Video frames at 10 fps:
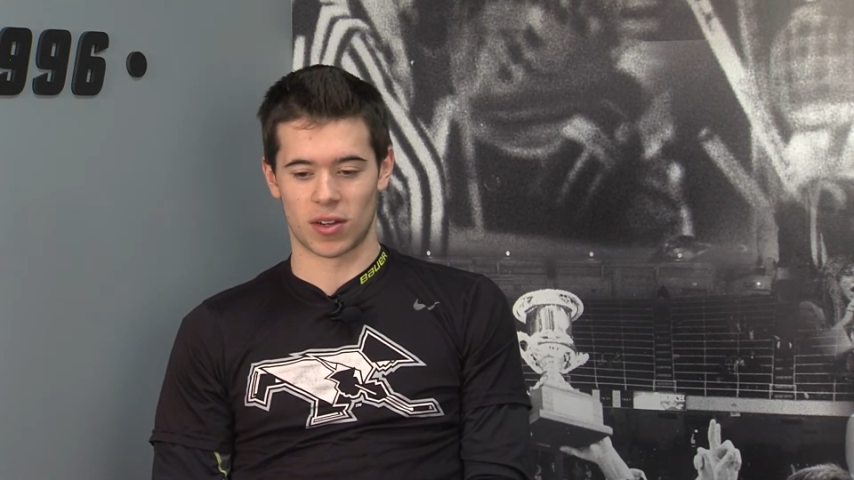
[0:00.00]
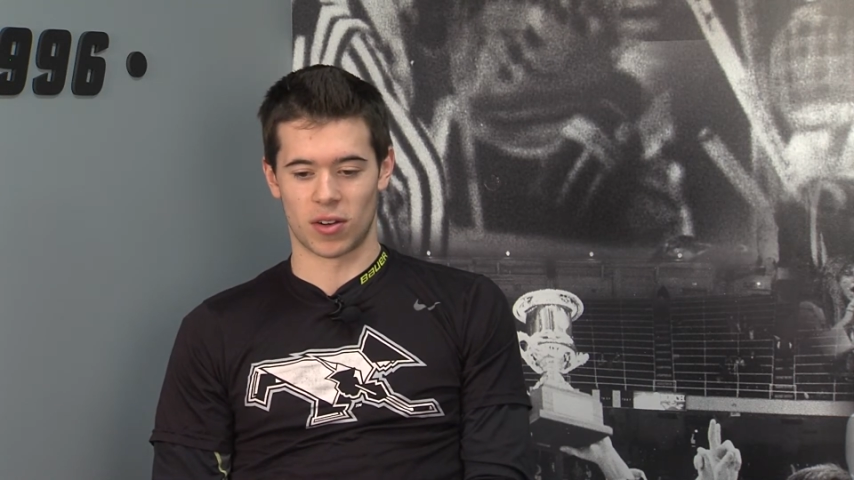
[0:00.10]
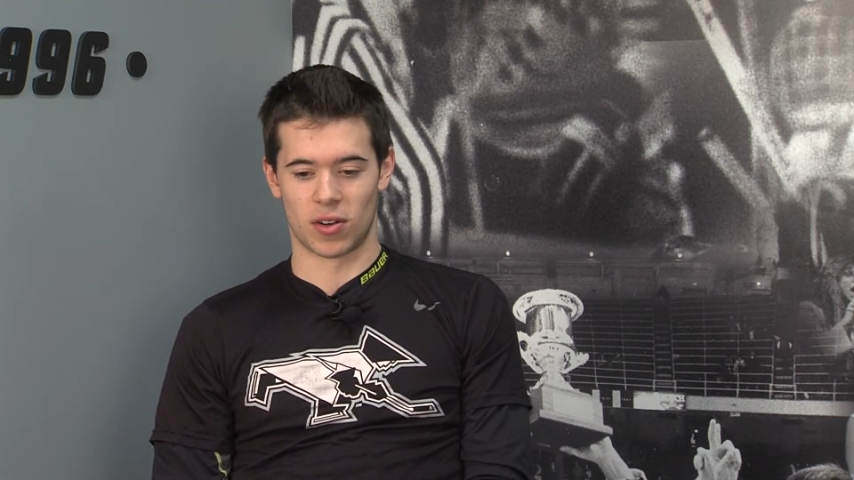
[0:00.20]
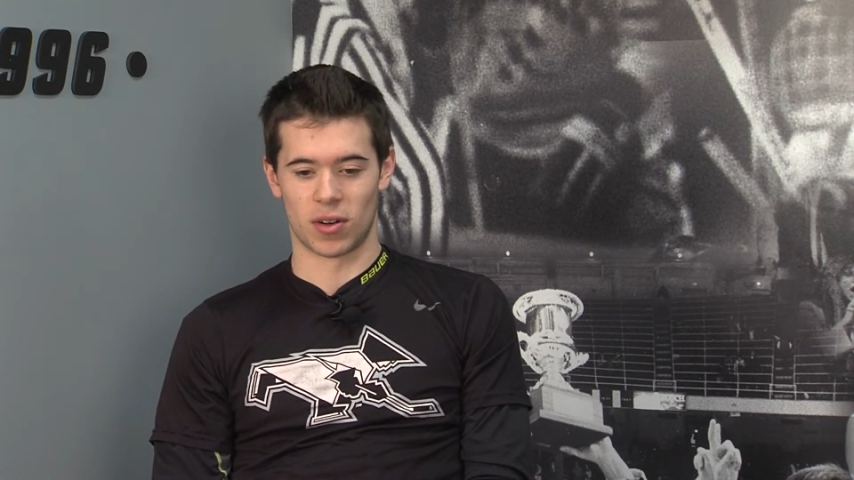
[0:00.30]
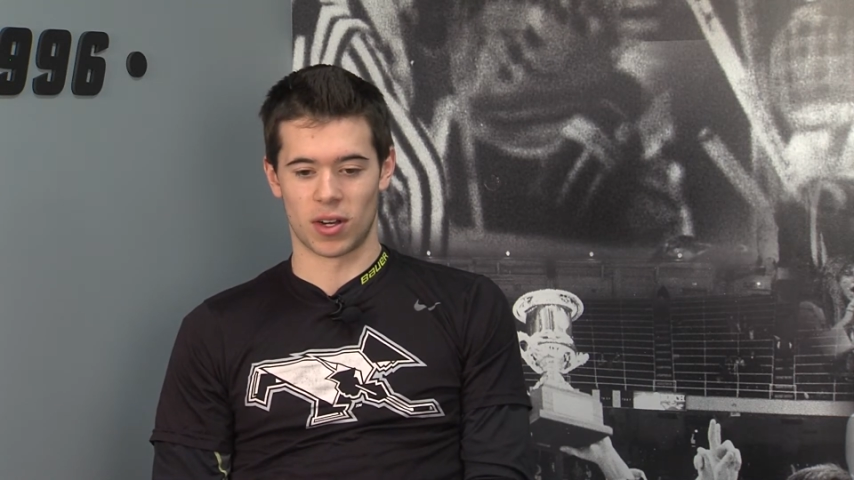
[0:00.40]

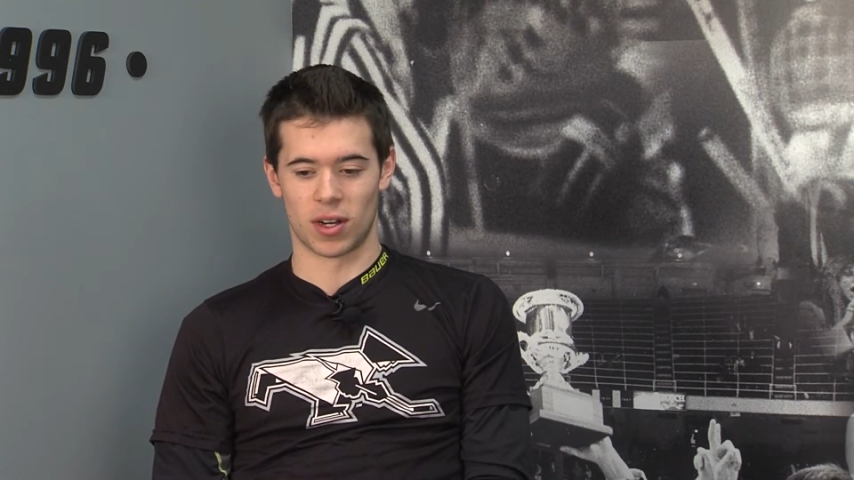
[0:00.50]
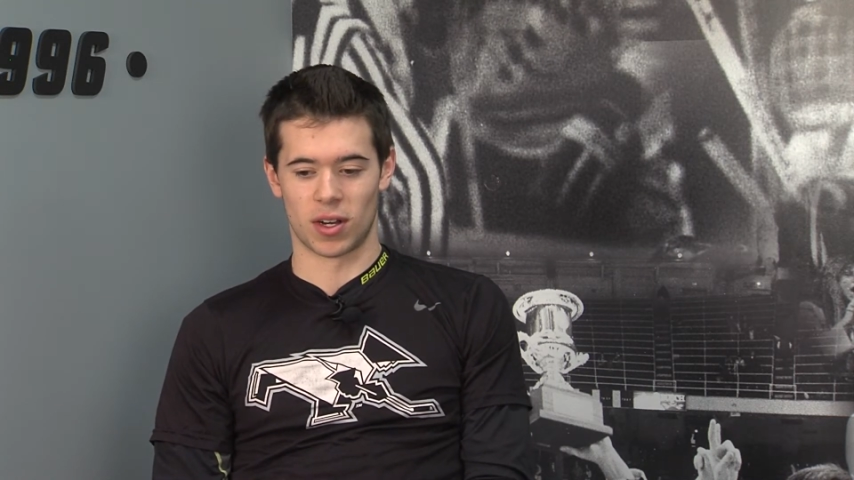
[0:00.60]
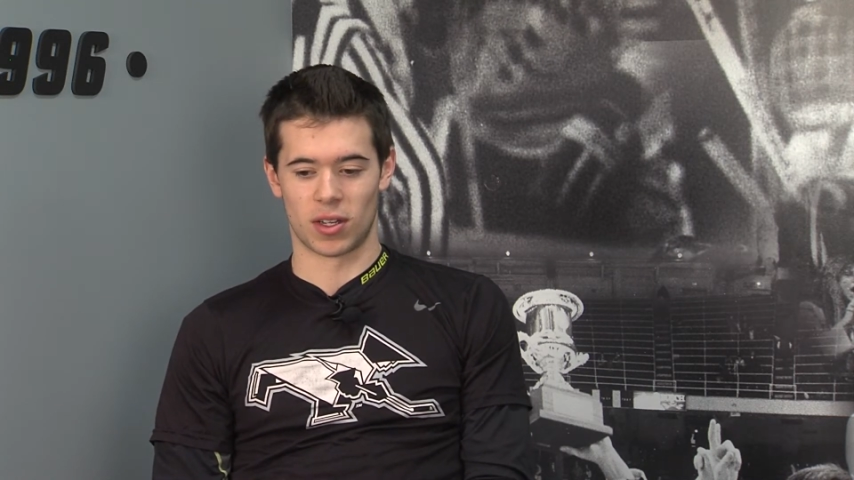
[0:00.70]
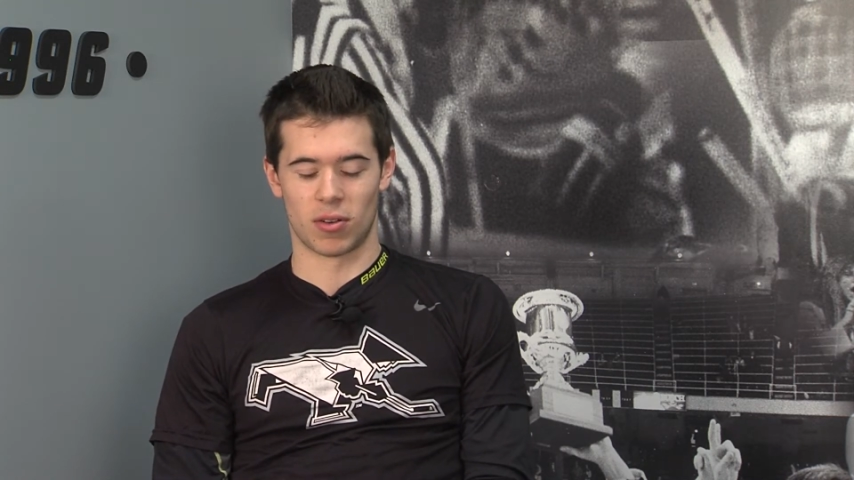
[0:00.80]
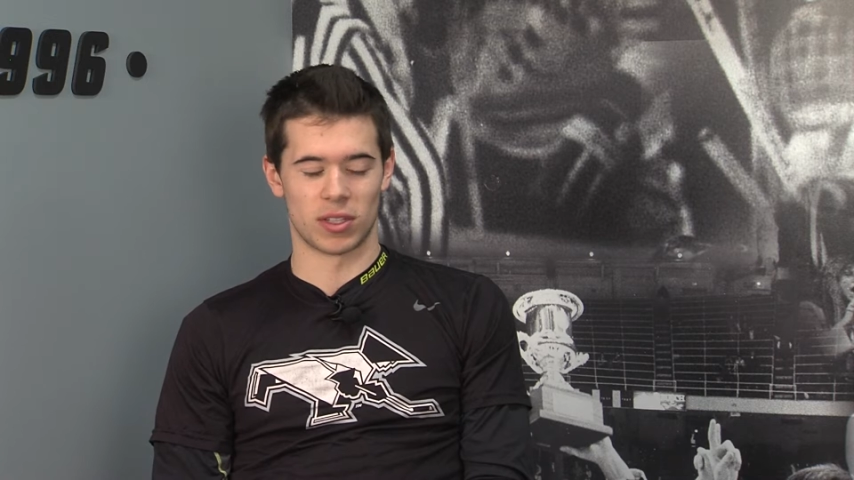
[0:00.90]
go to a,
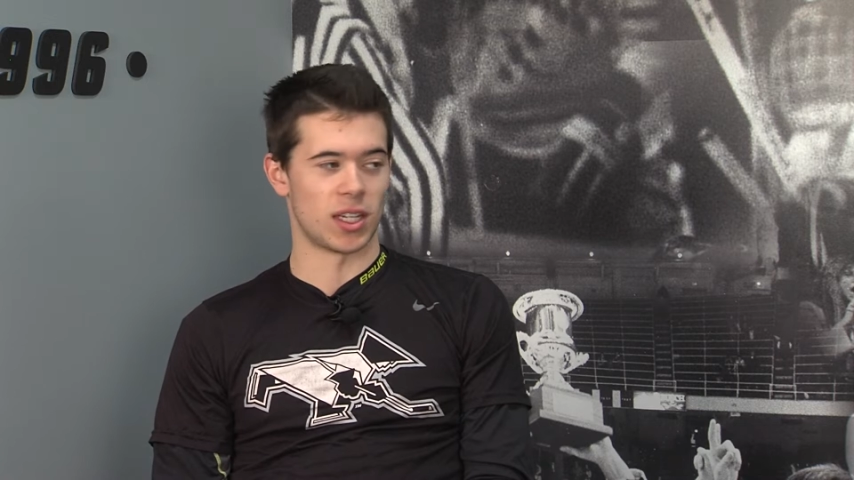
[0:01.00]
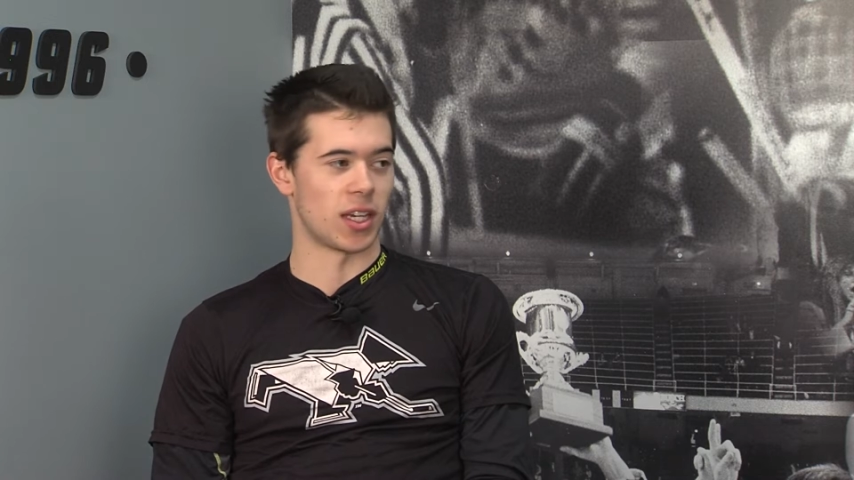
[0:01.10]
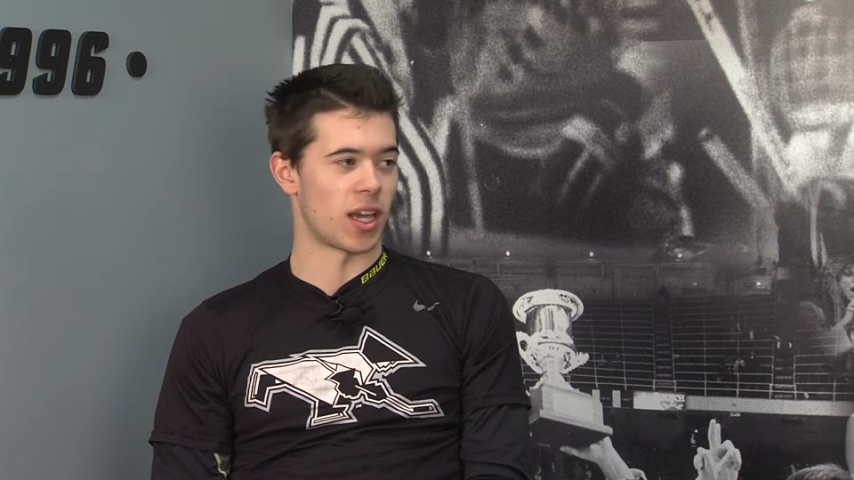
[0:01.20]
a, USA